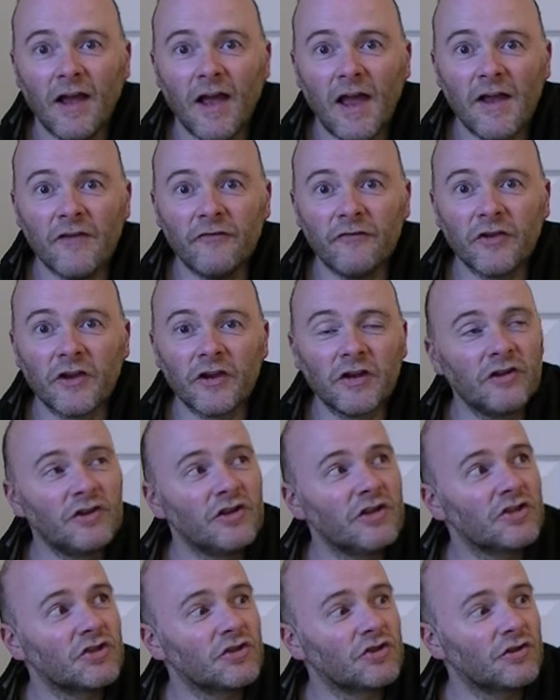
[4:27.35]
if the
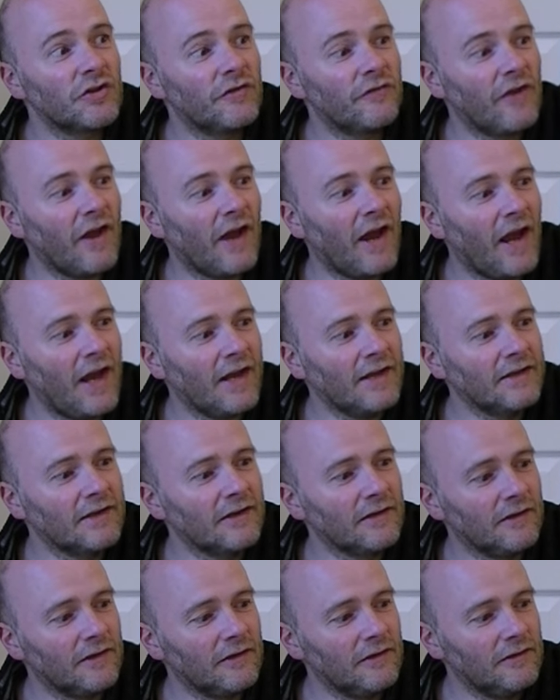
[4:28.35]
condition of the
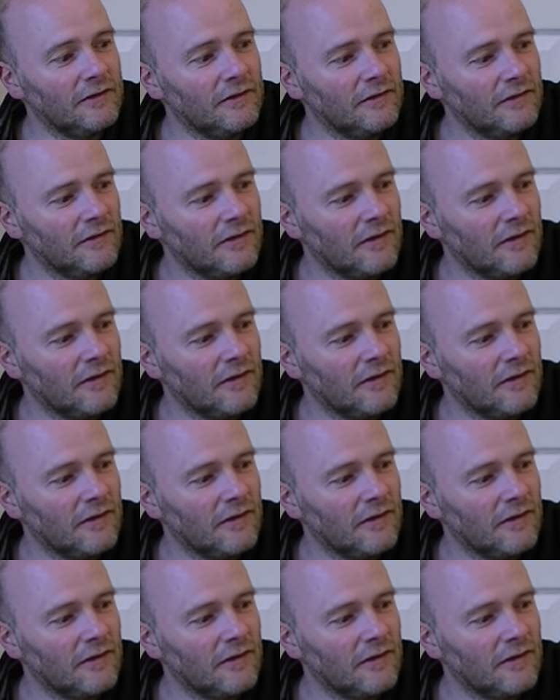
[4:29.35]
handle